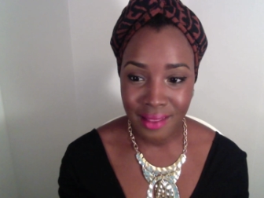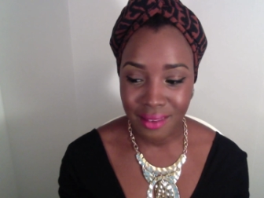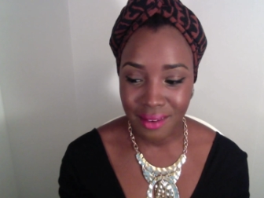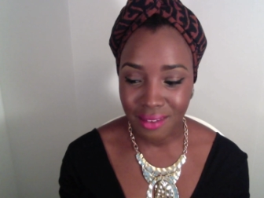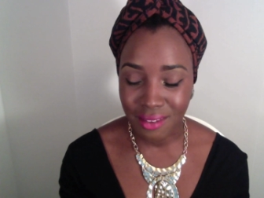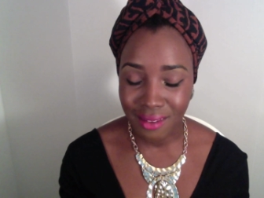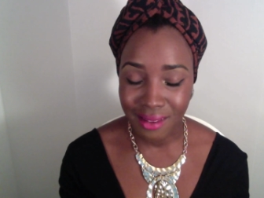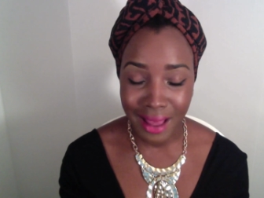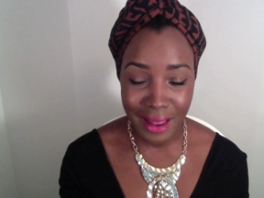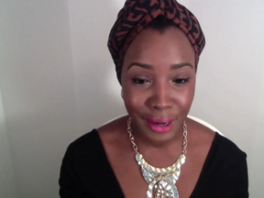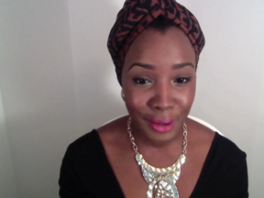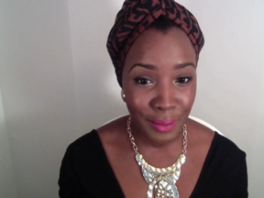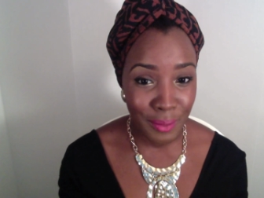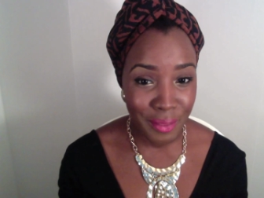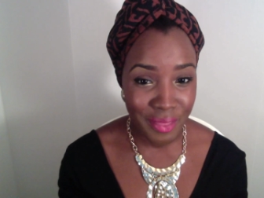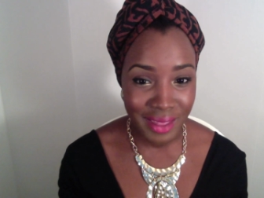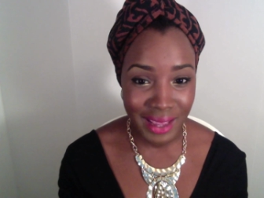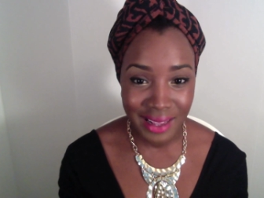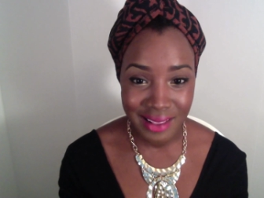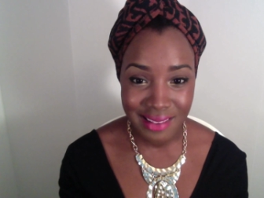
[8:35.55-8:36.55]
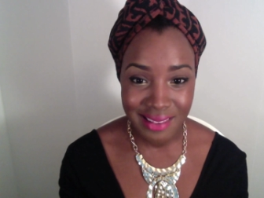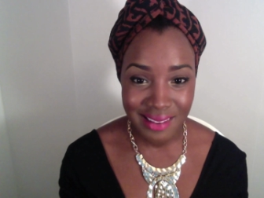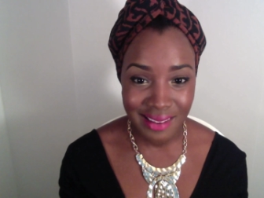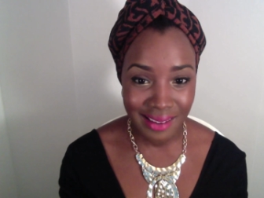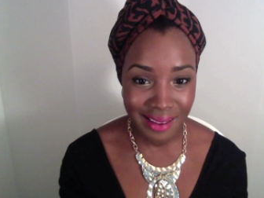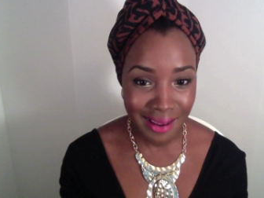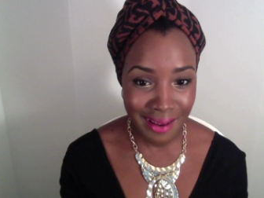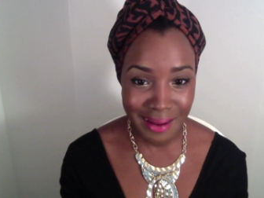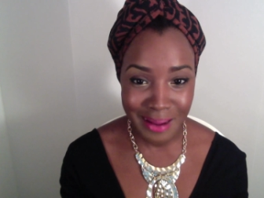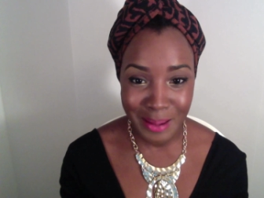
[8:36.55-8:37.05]
There's a lot of new things to
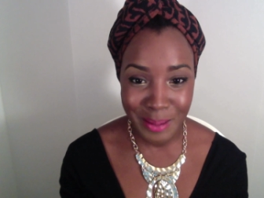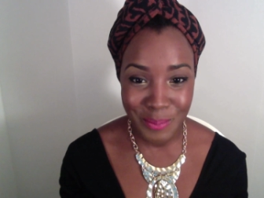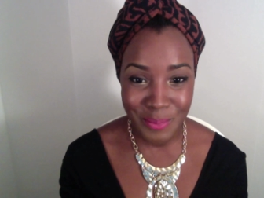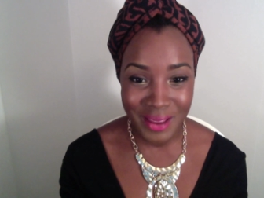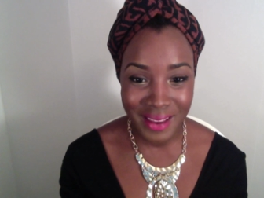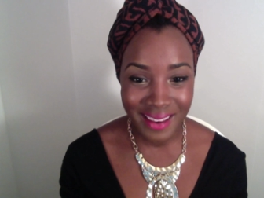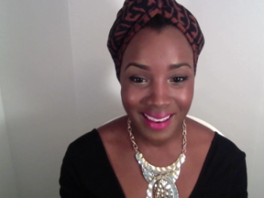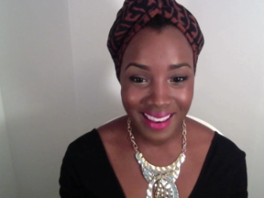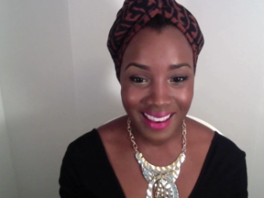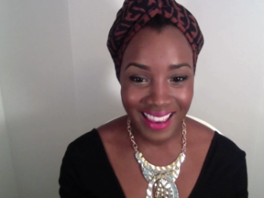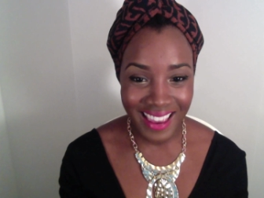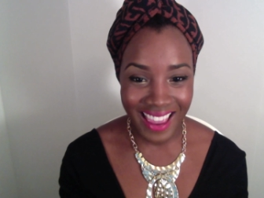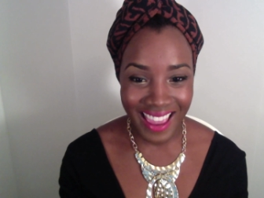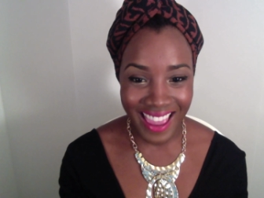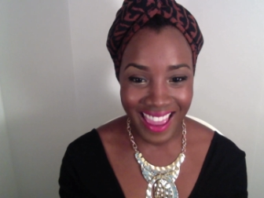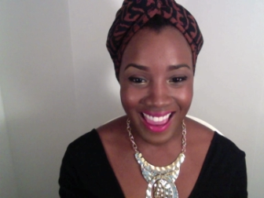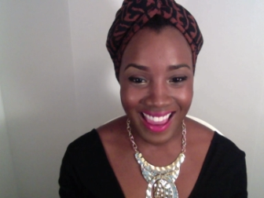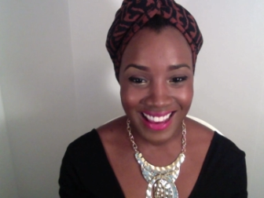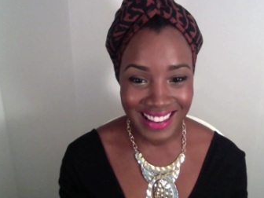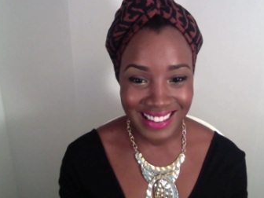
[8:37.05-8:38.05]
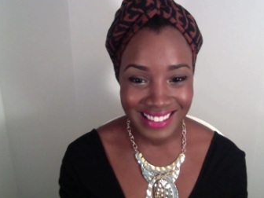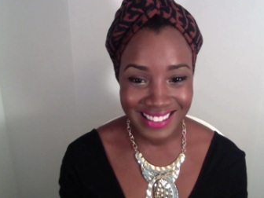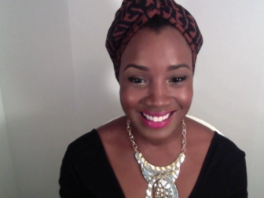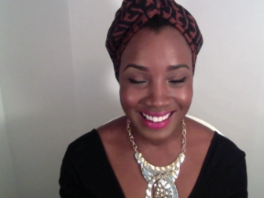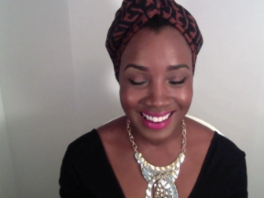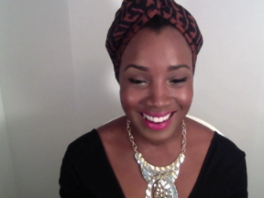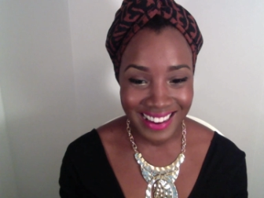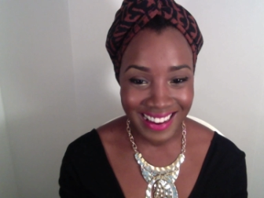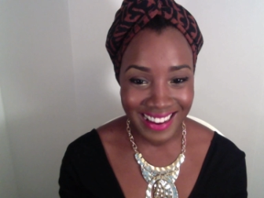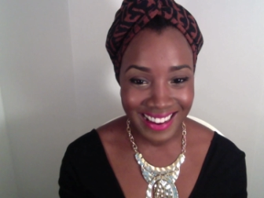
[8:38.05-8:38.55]
come, and
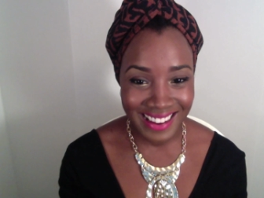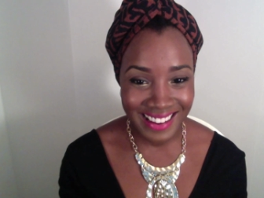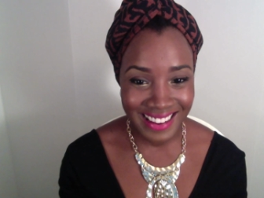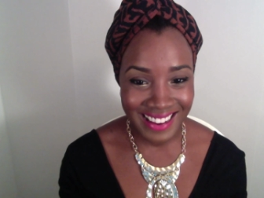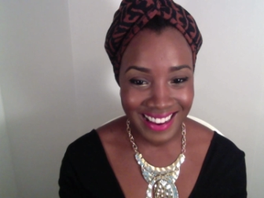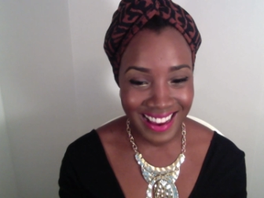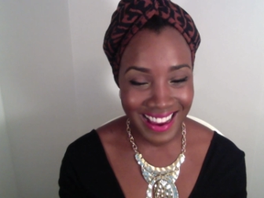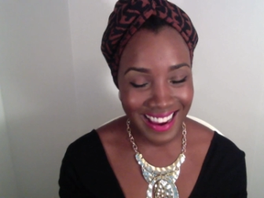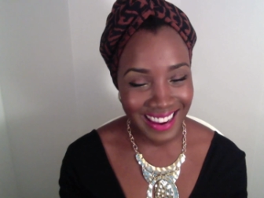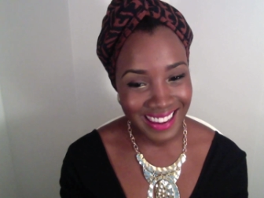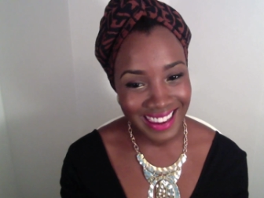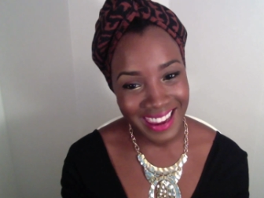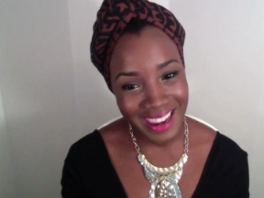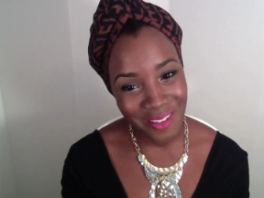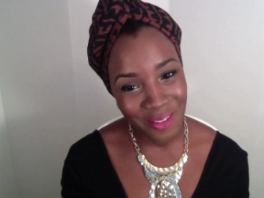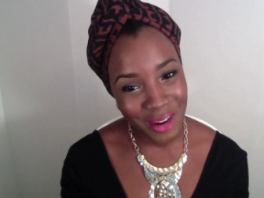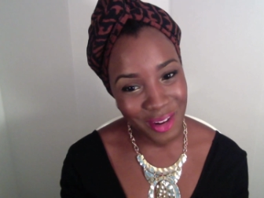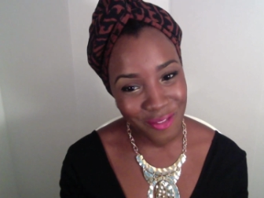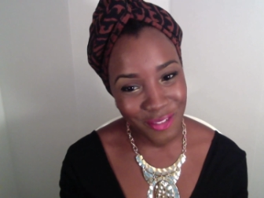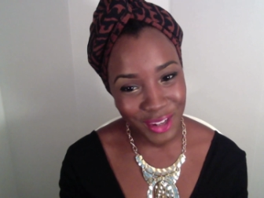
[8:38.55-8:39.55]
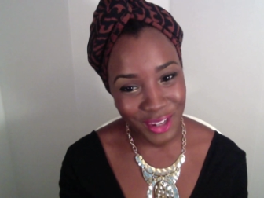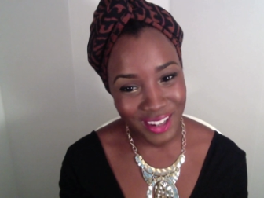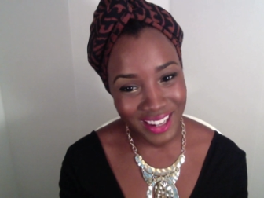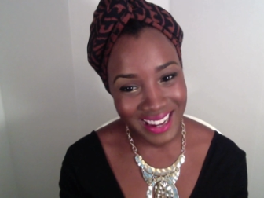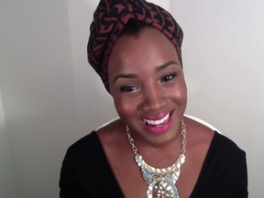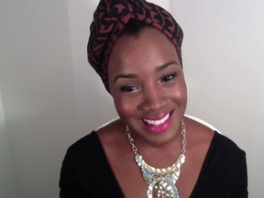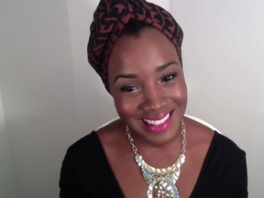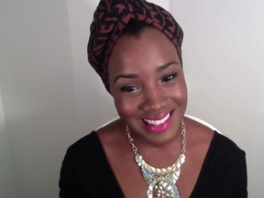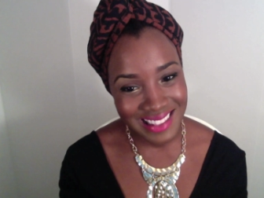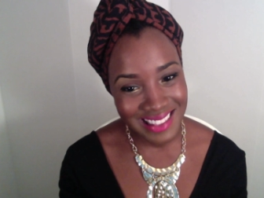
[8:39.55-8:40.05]
I can't wait for you
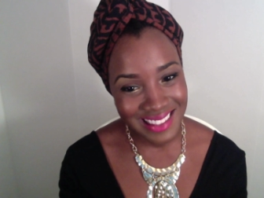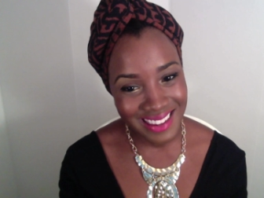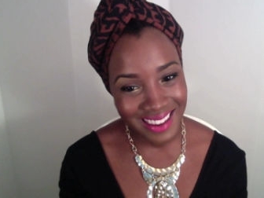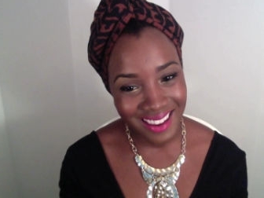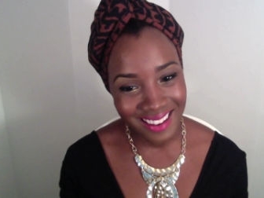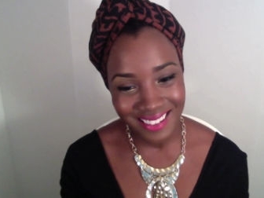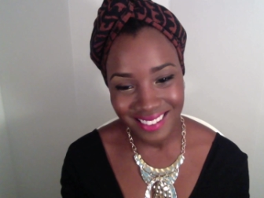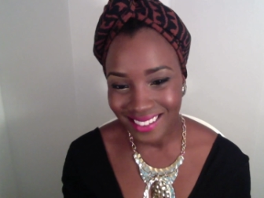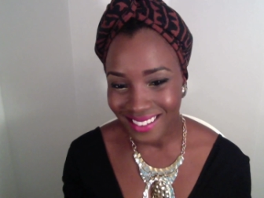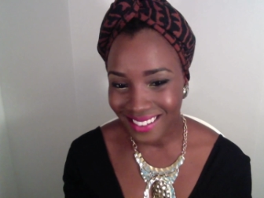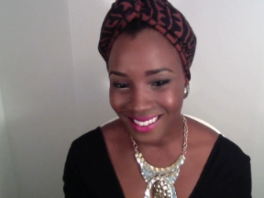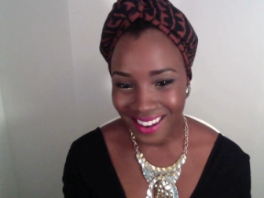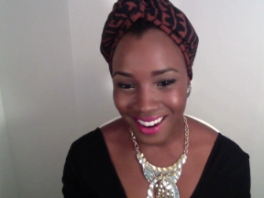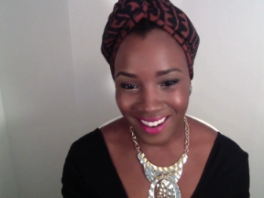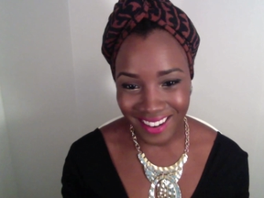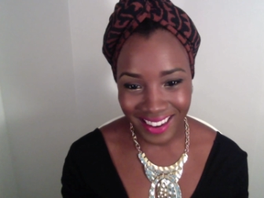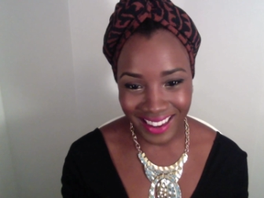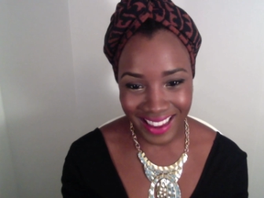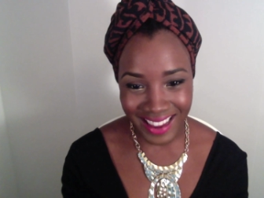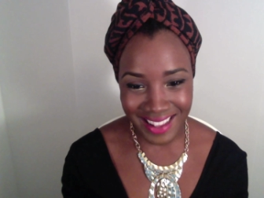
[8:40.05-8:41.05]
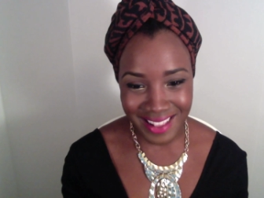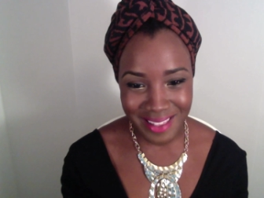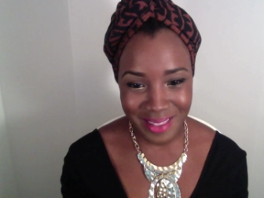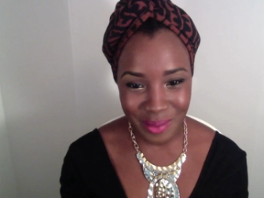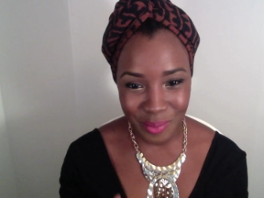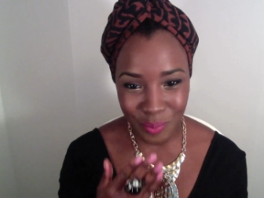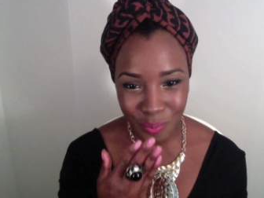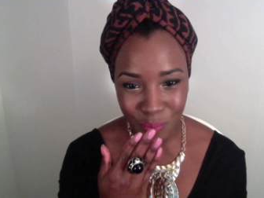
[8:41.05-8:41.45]
guys to see it. All right, guys.